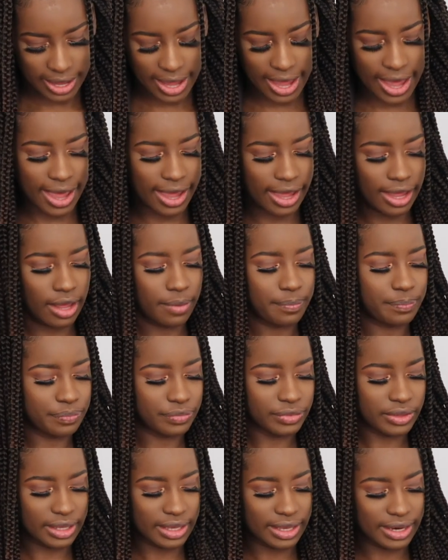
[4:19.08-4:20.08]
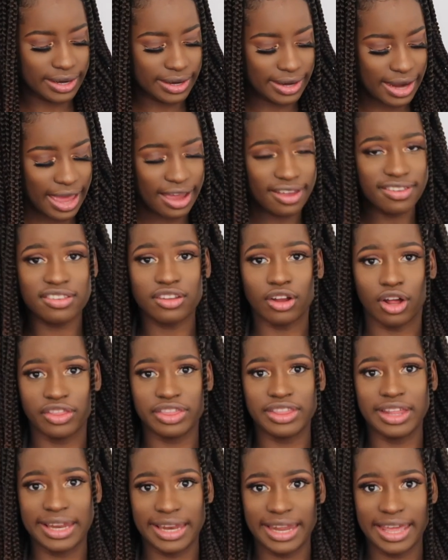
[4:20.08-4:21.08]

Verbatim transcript: Okay, next on the